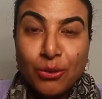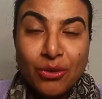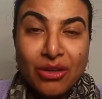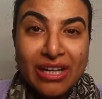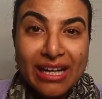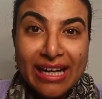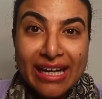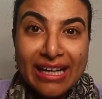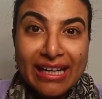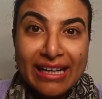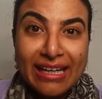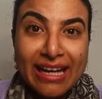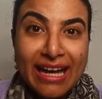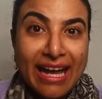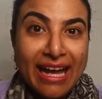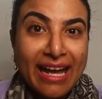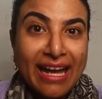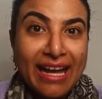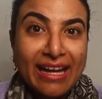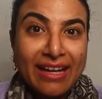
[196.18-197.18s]
ukraine
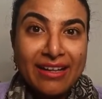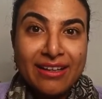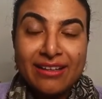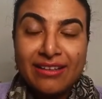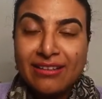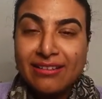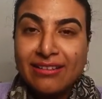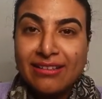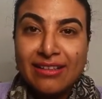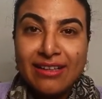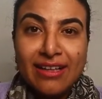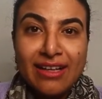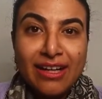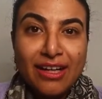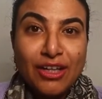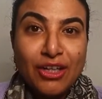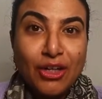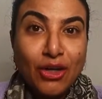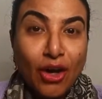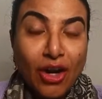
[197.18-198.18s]
and
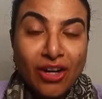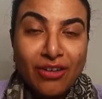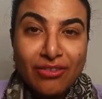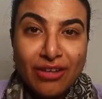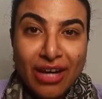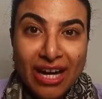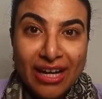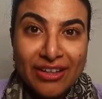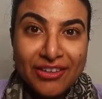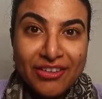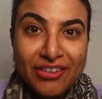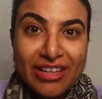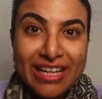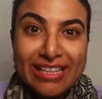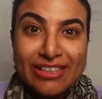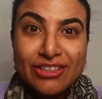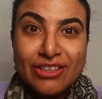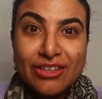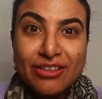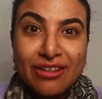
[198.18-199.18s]
lot of
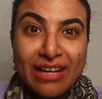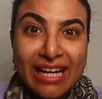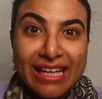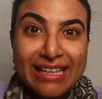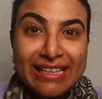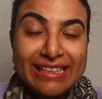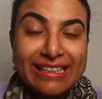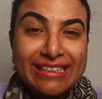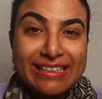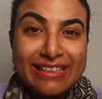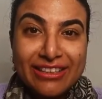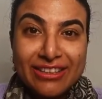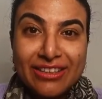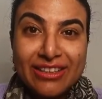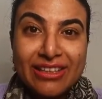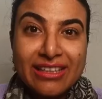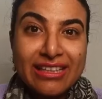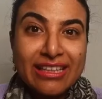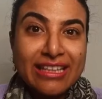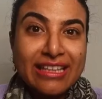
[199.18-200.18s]
unrest right
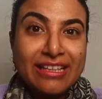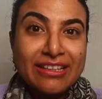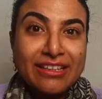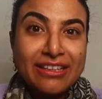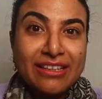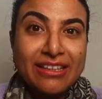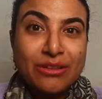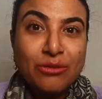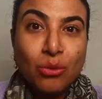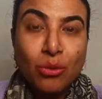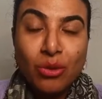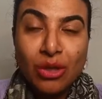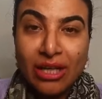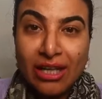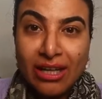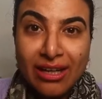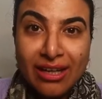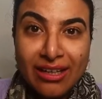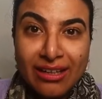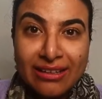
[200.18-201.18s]
here in the
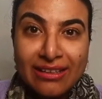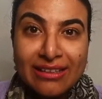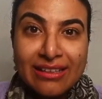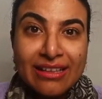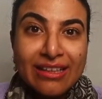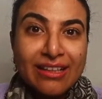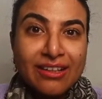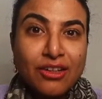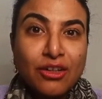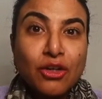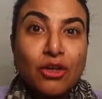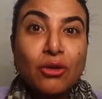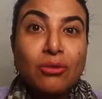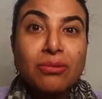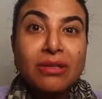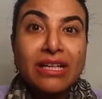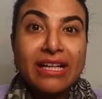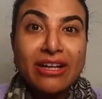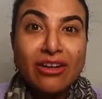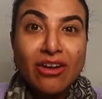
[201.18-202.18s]
world
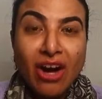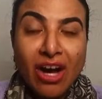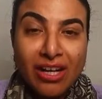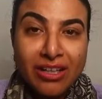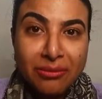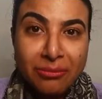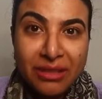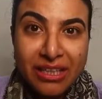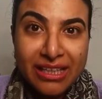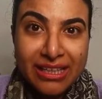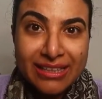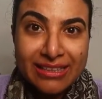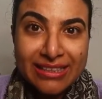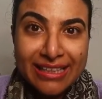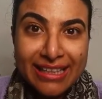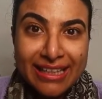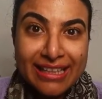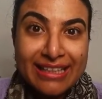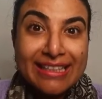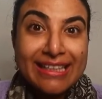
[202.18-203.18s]
global economy
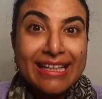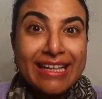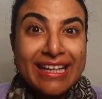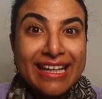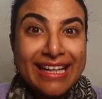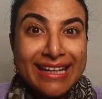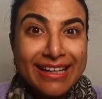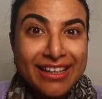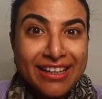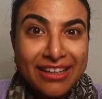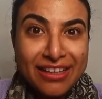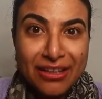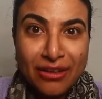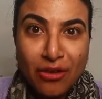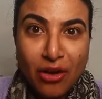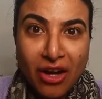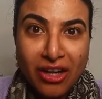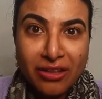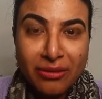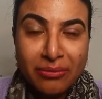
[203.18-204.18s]
is hit indian
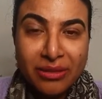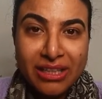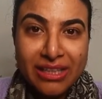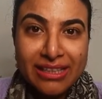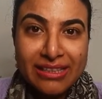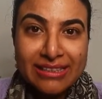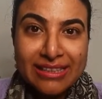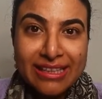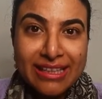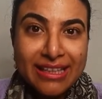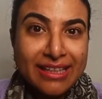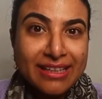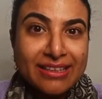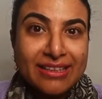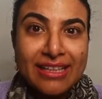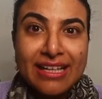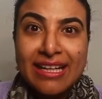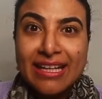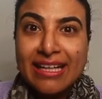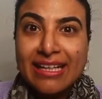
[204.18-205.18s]
economy is
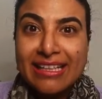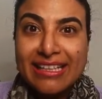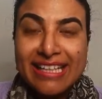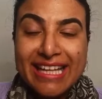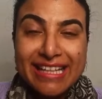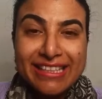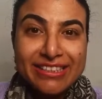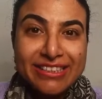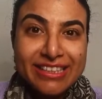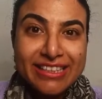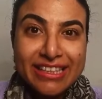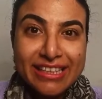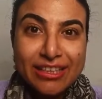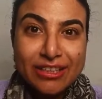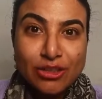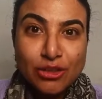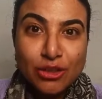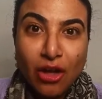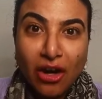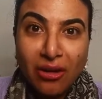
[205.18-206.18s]
hit yesterday
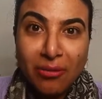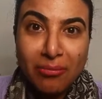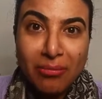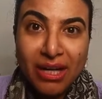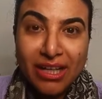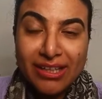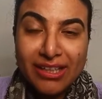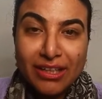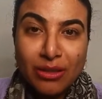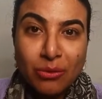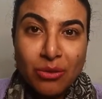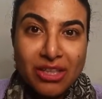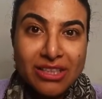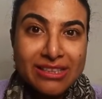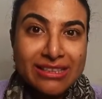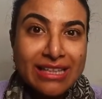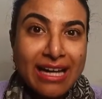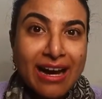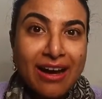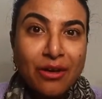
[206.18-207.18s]
the stock market
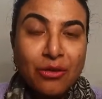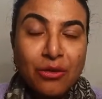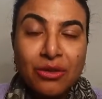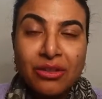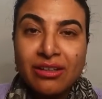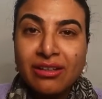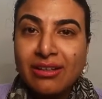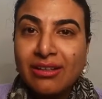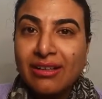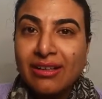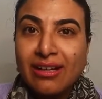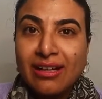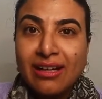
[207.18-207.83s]
was down